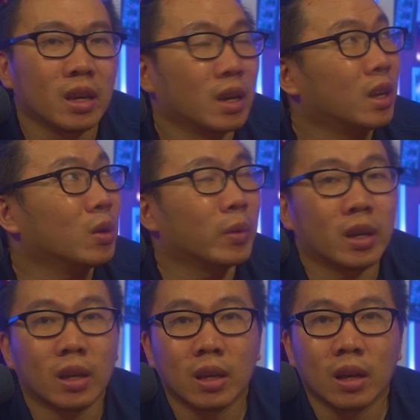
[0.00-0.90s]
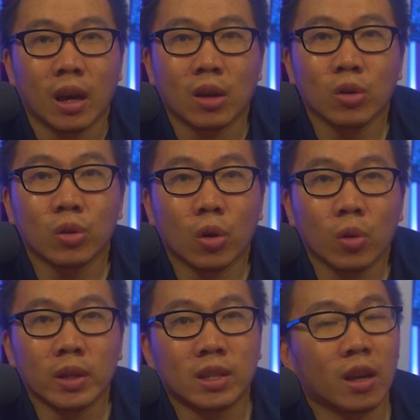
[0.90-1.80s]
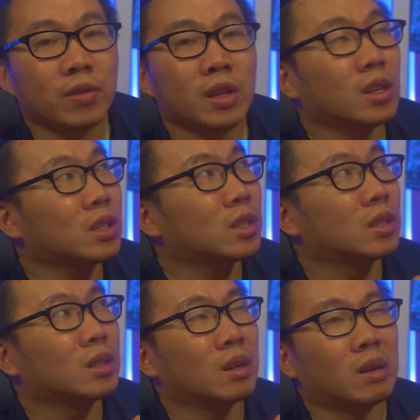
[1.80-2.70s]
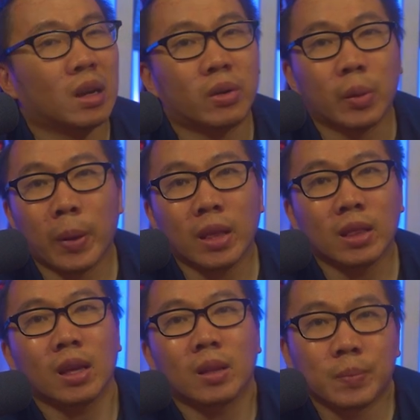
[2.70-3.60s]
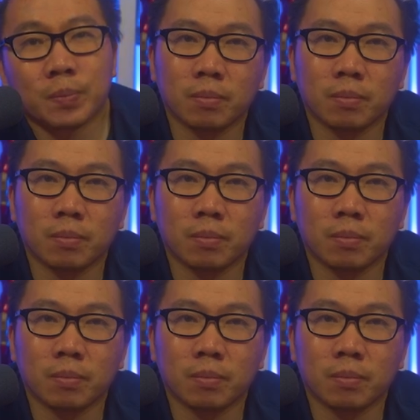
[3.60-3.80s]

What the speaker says: Anyway, I could always have this repainted,